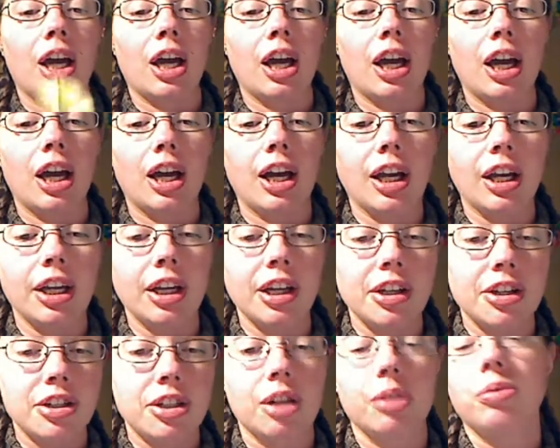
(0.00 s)

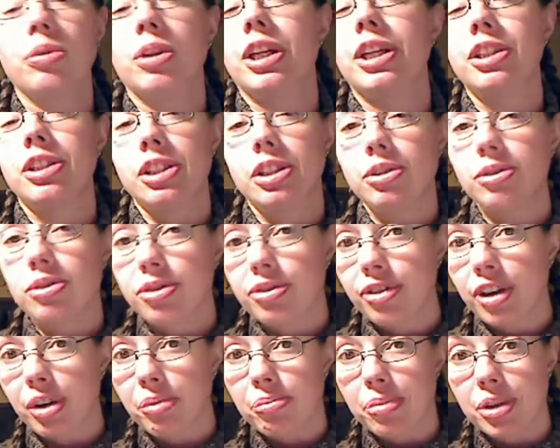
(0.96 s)
I don't like to use
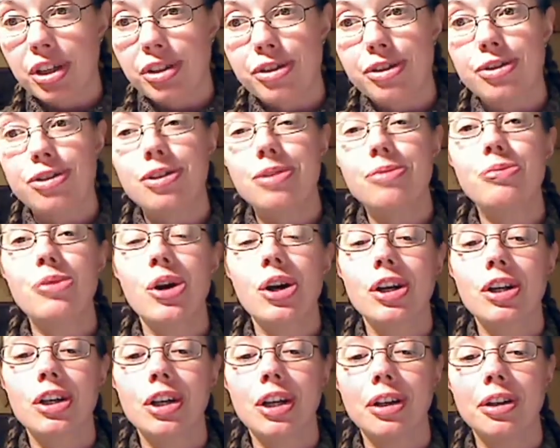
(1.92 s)
fan brushes in
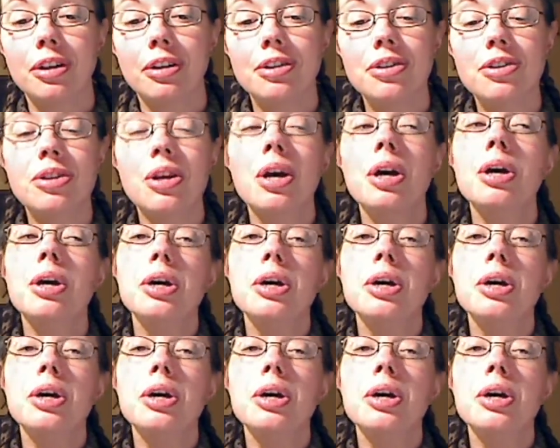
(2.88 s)
watercolors,